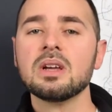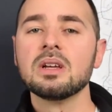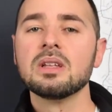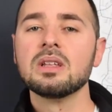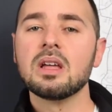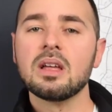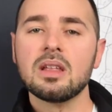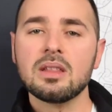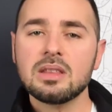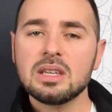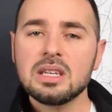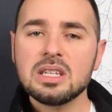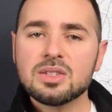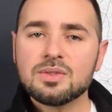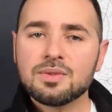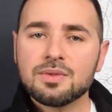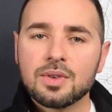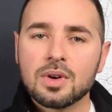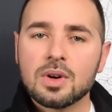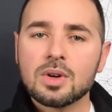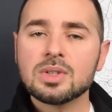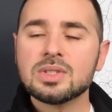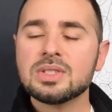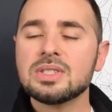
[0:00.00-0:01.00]
These
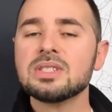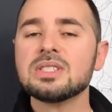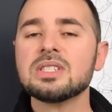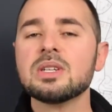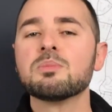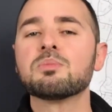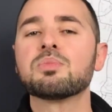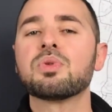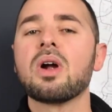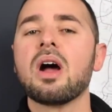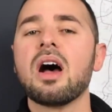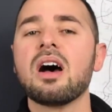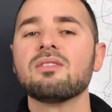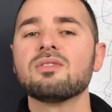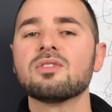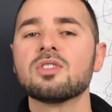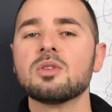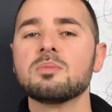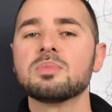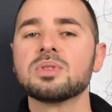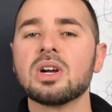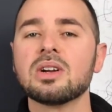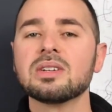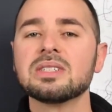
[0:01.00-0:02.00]
verses in
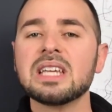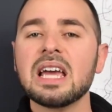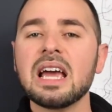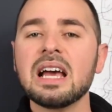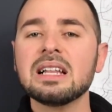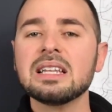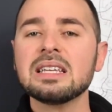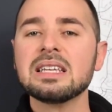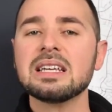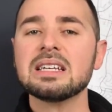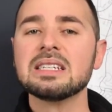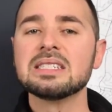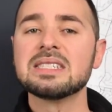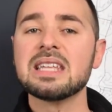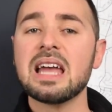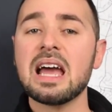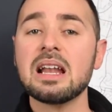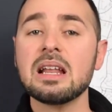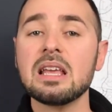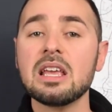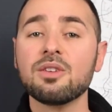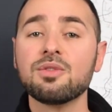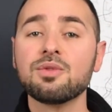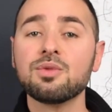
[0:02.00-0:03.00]
Proverbs are telling us that
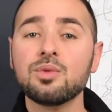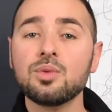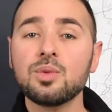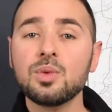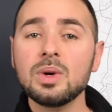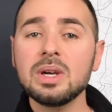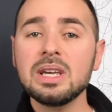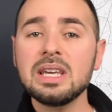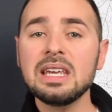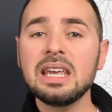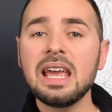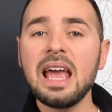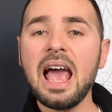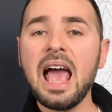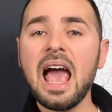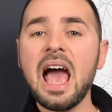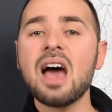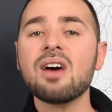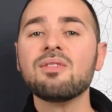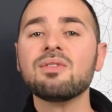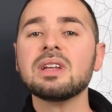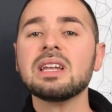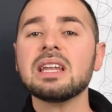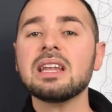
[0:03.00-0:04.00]
if we
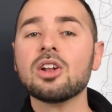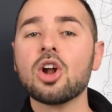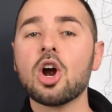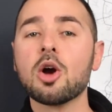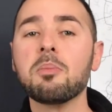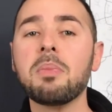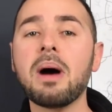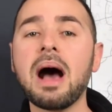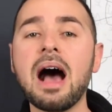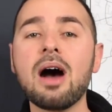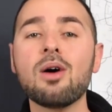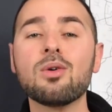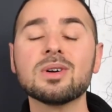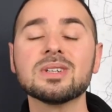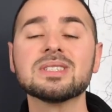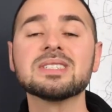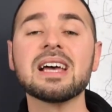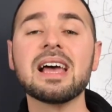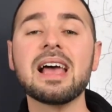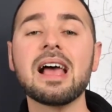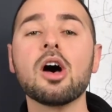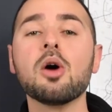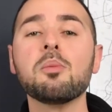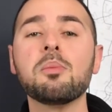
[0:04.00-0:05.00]
have it in our power to
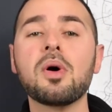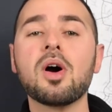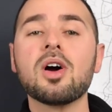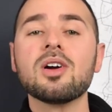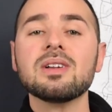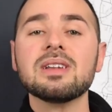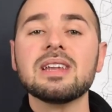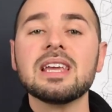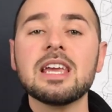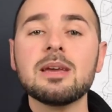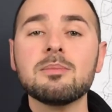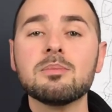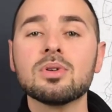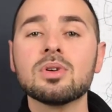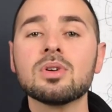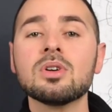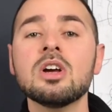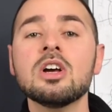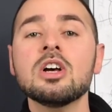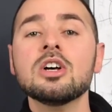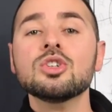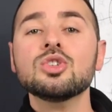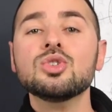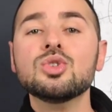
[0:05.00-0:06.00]
help our neighbor,
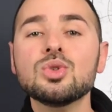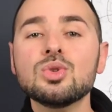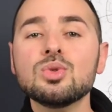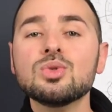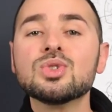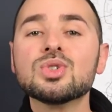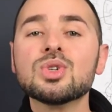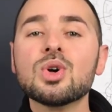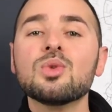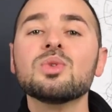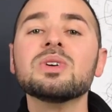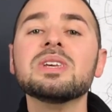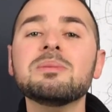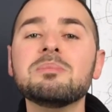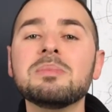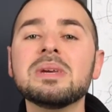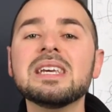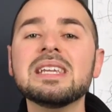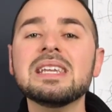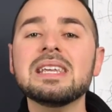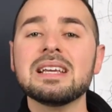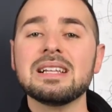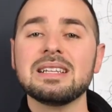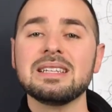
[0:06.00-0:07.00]
do so
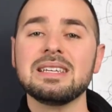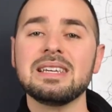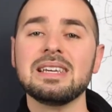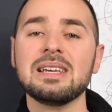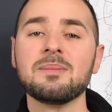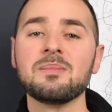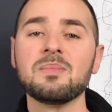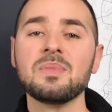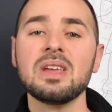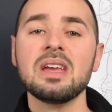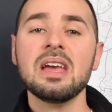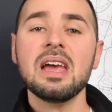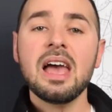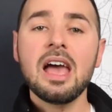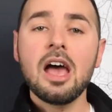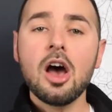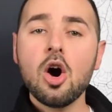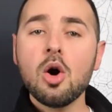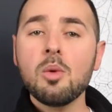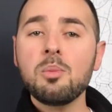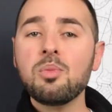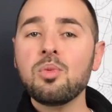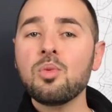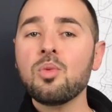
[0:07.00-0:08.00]
immediately.
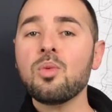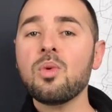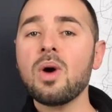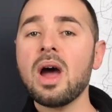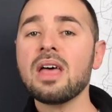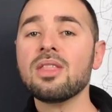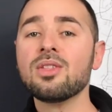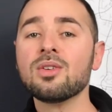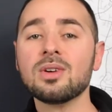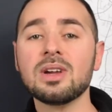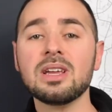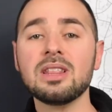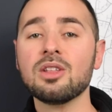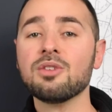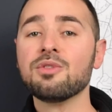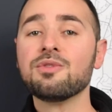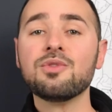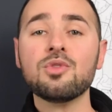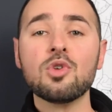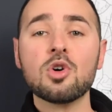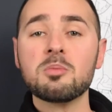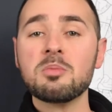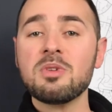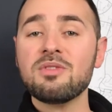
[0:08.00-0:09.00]
Help whether in the
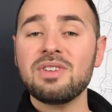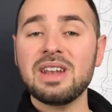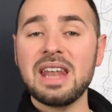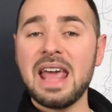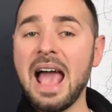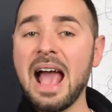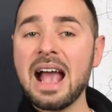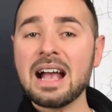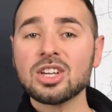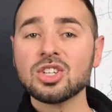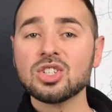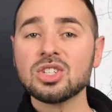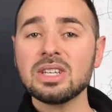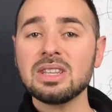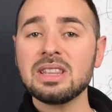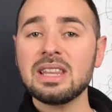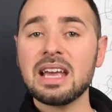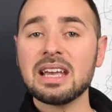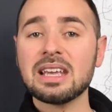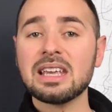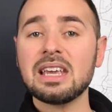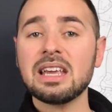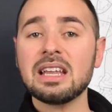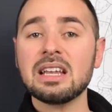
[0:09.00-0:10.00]
form of an action
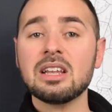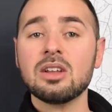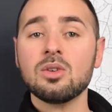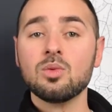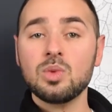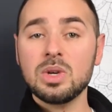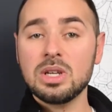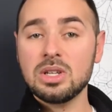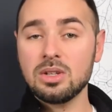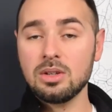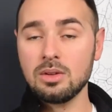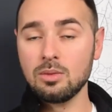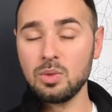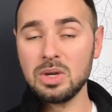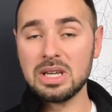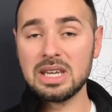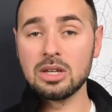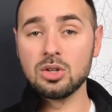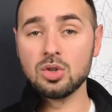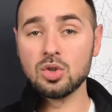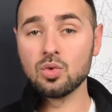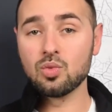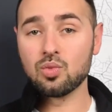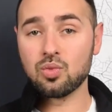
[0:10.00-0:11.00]
that we can
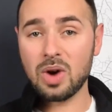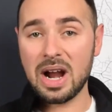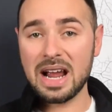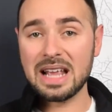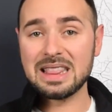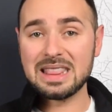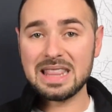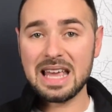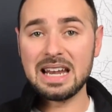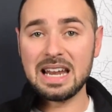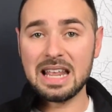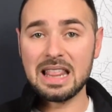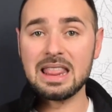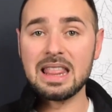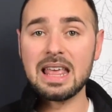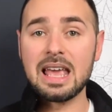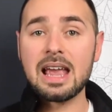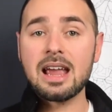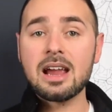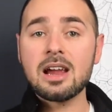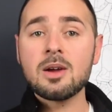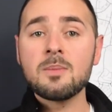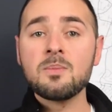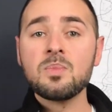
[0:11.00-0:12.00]
do right then and
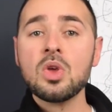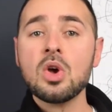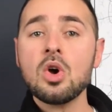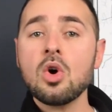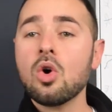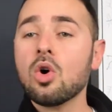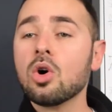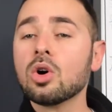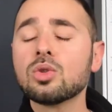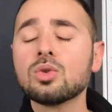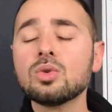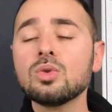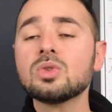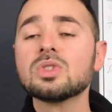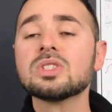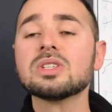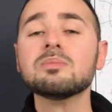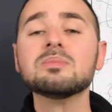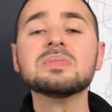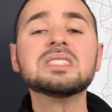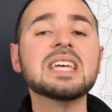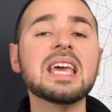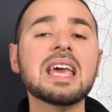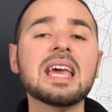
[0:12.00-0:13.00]
there, or through some
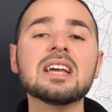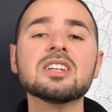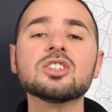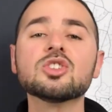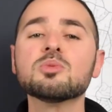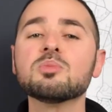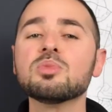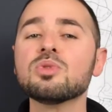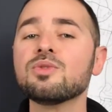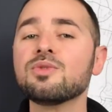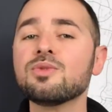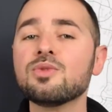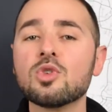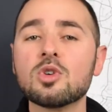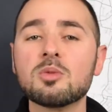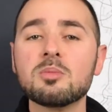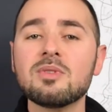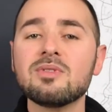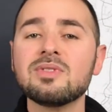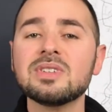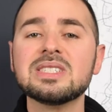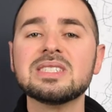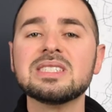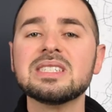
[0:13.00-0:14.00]
tangible form of
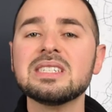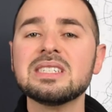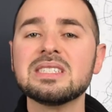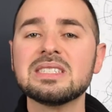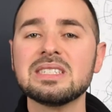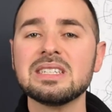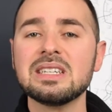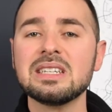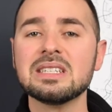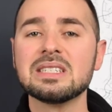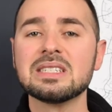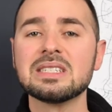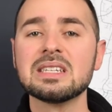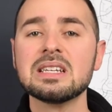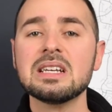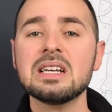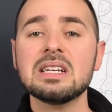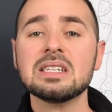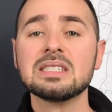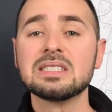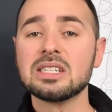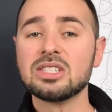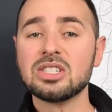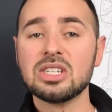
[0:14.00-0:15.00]
assistance,
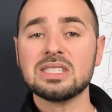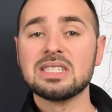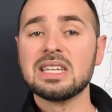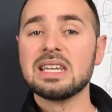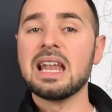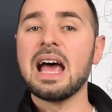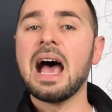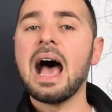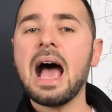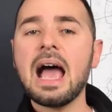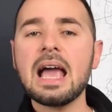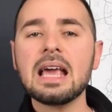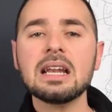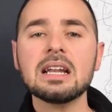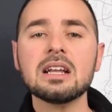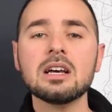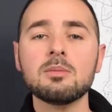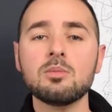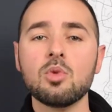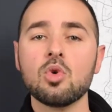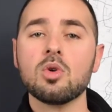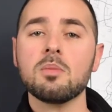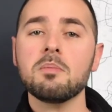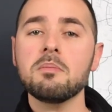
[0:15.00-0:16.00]
such as an item
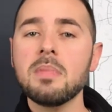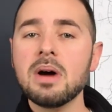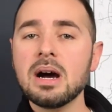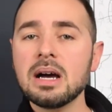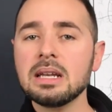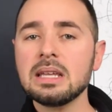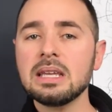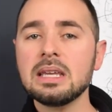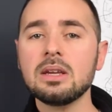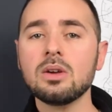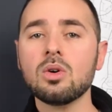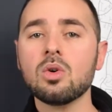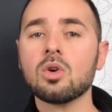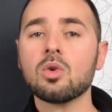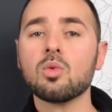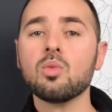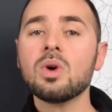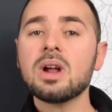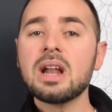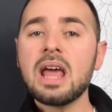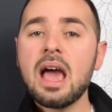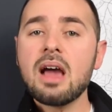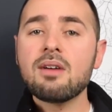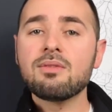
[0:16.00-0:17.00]
or money or
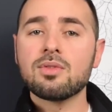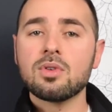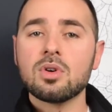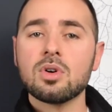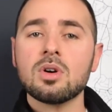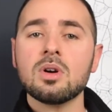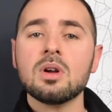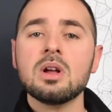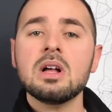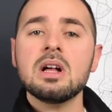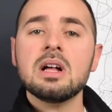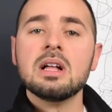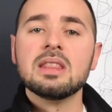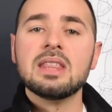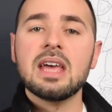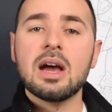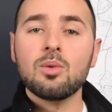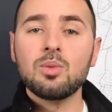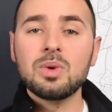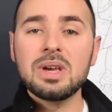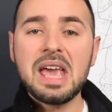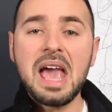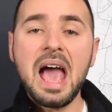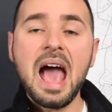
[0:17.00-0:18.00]
whatever that
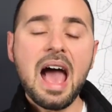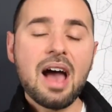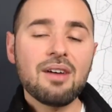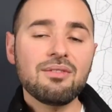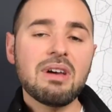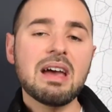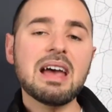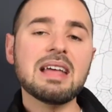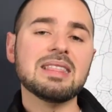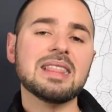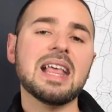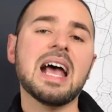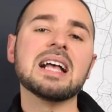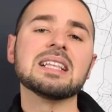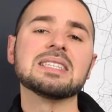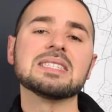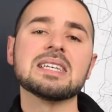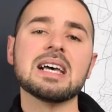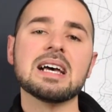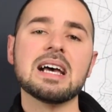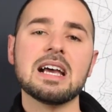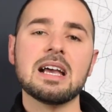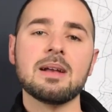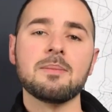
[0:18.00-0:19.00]
we have at that
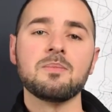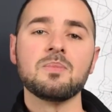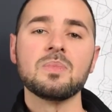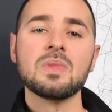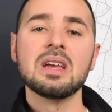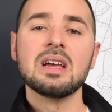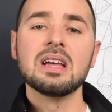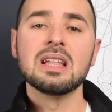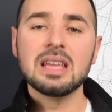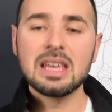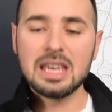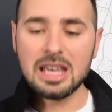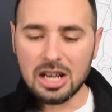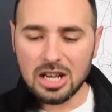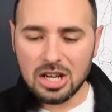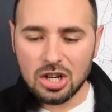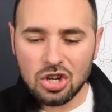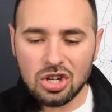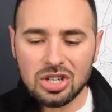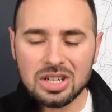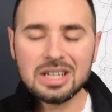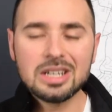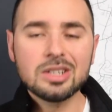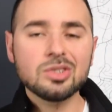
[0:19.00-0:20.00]
time. It
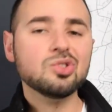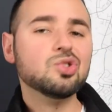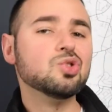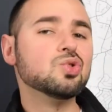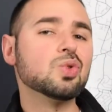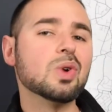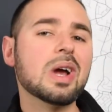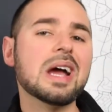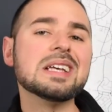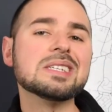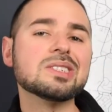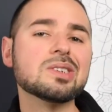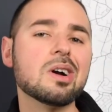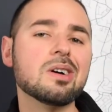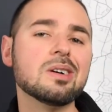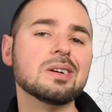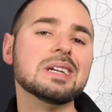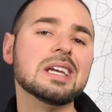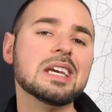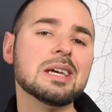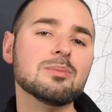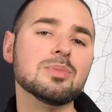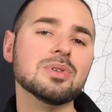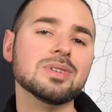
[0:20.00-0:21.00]
could address our
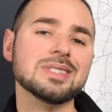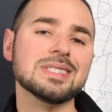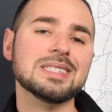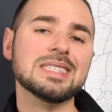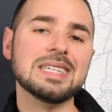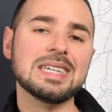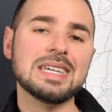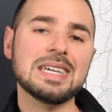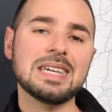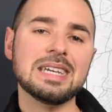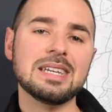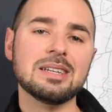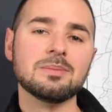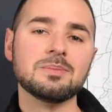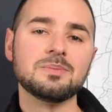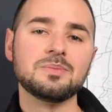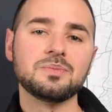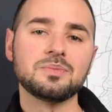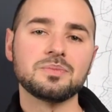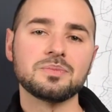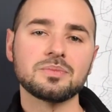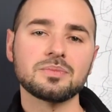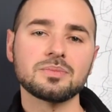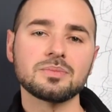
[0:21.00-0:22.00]
neighbor's need.
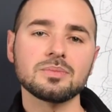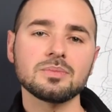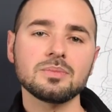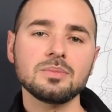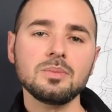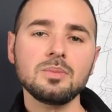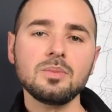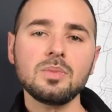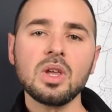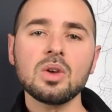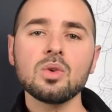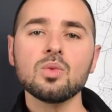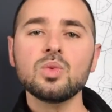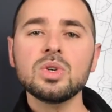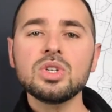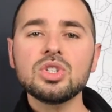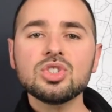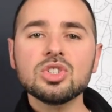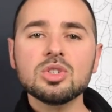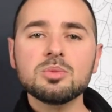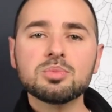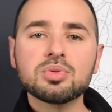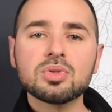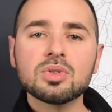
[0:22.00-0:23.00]
We
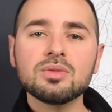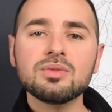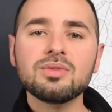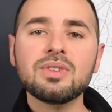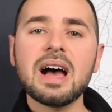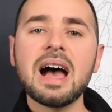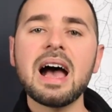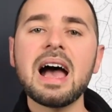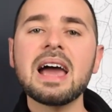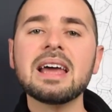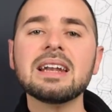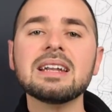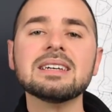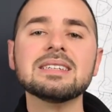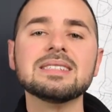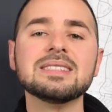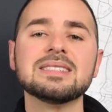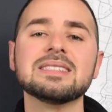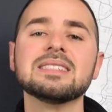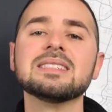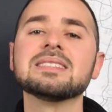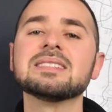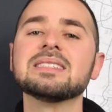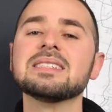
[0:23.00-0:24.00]
should provide
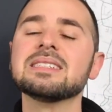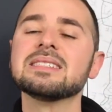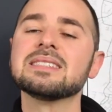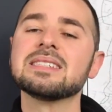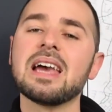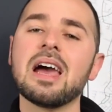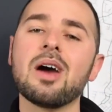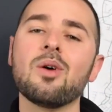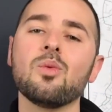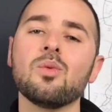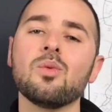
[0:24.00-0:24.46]
assistance at